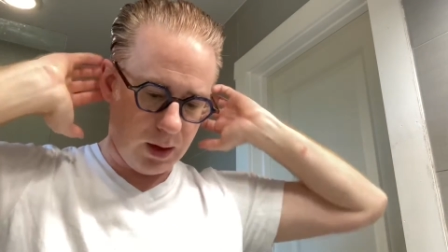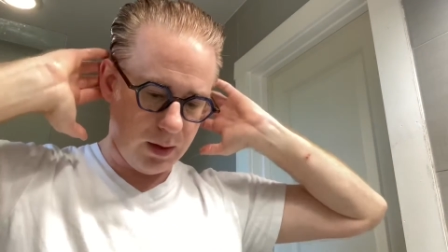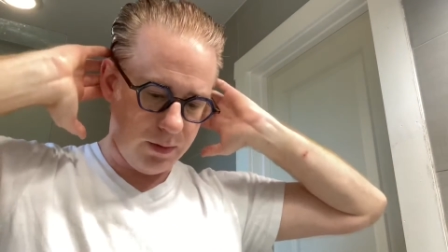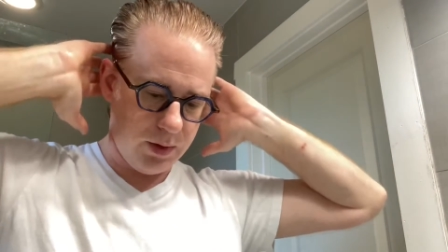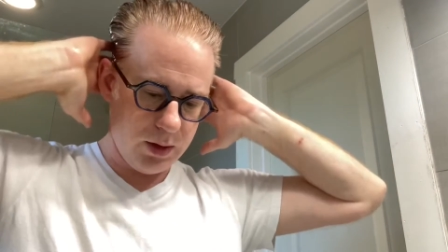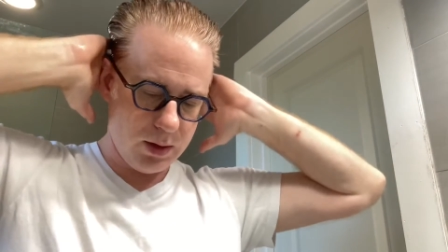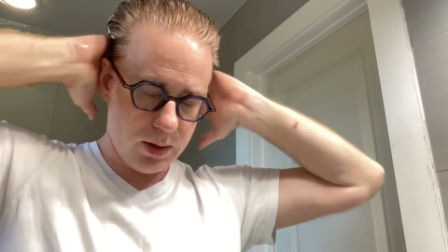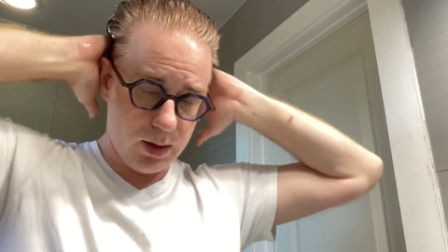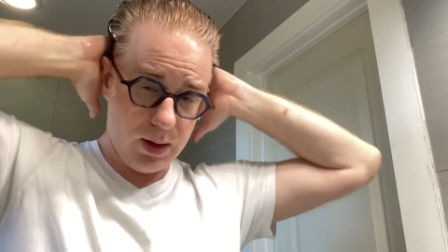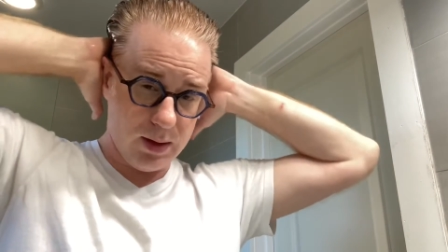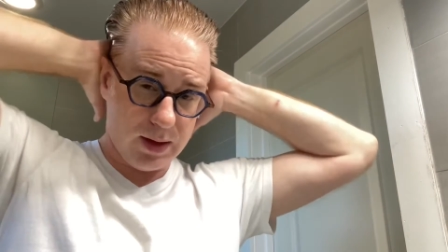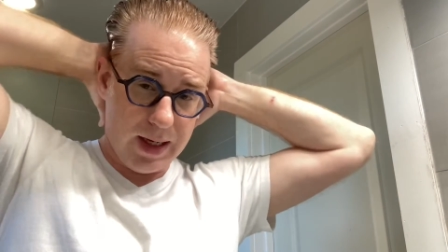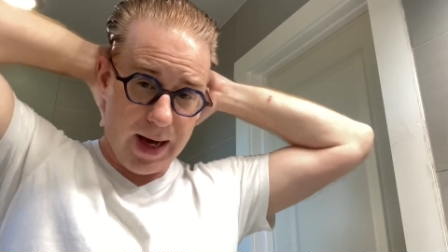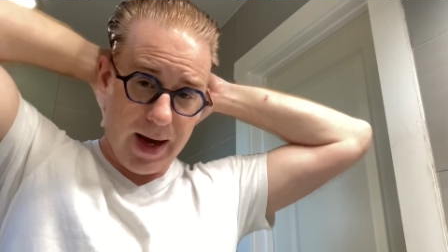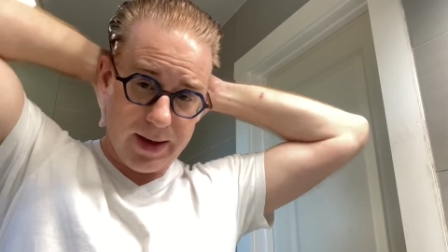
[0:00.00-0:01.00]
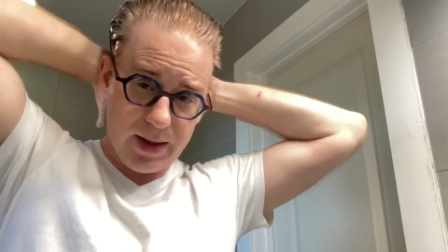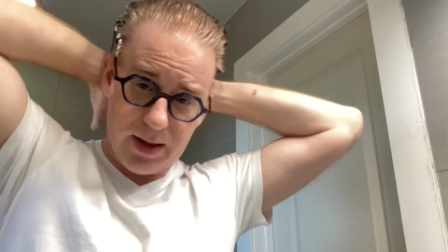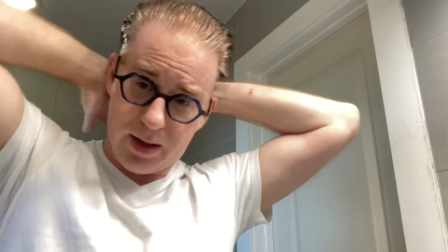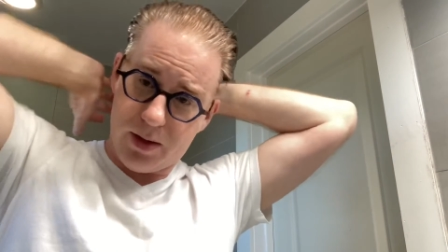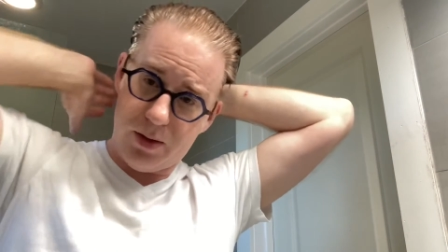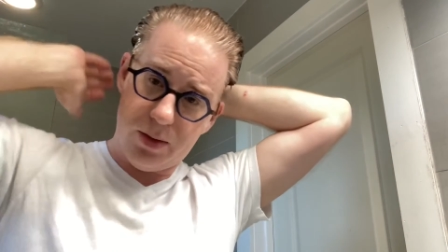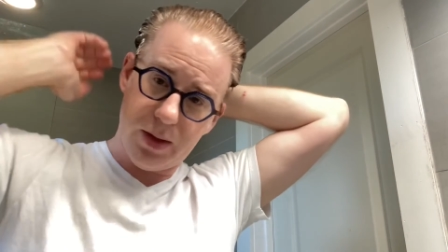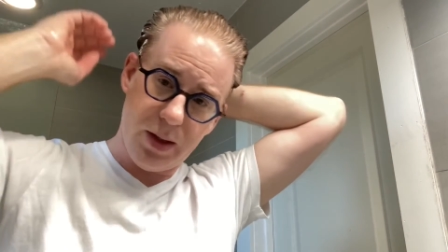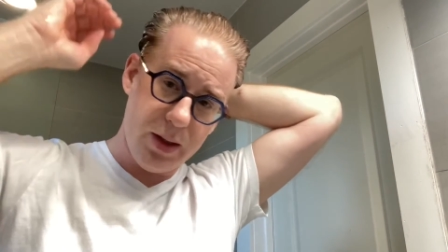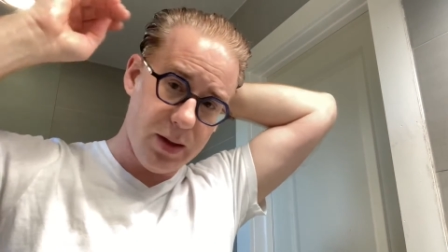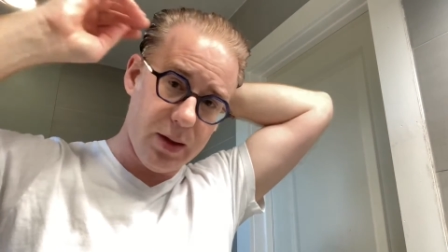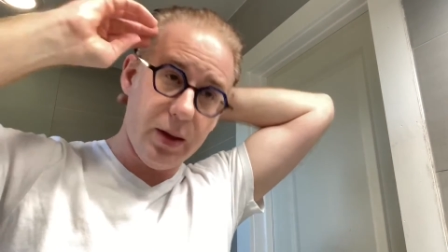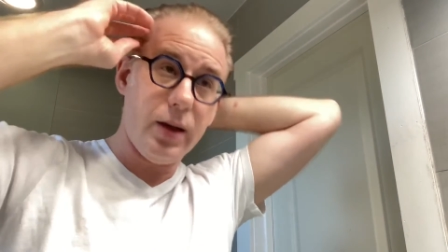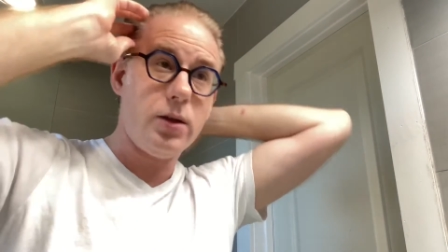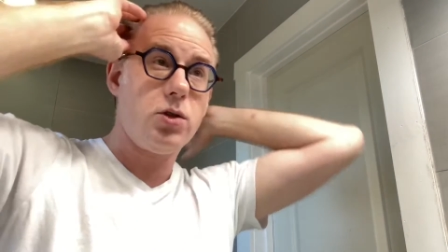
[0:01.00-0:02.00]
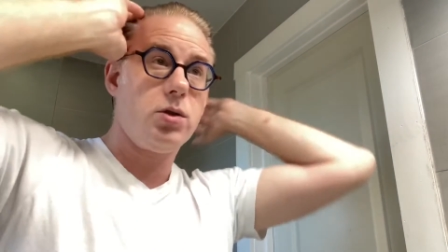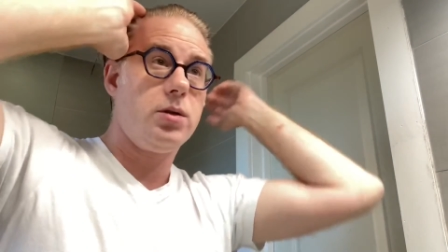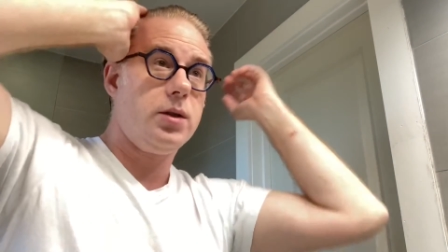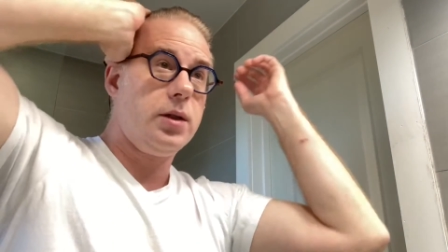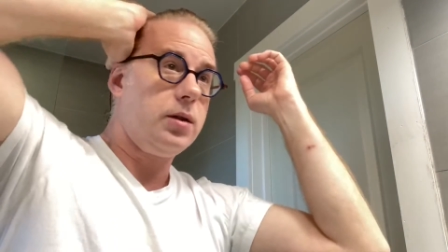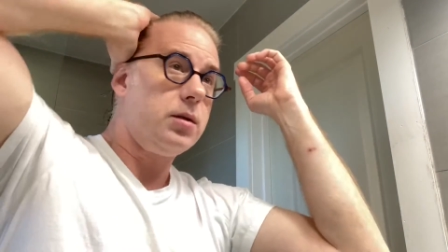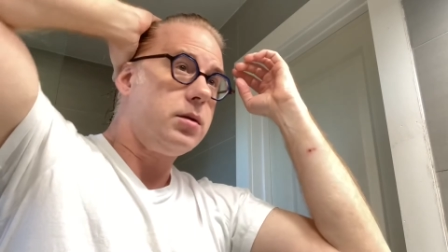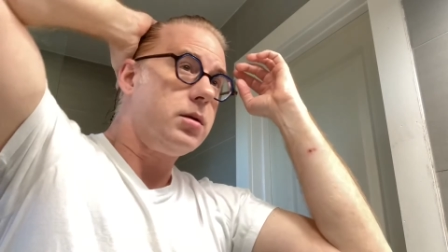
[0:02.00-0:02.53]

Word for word: Feels a little tacky going in, actually.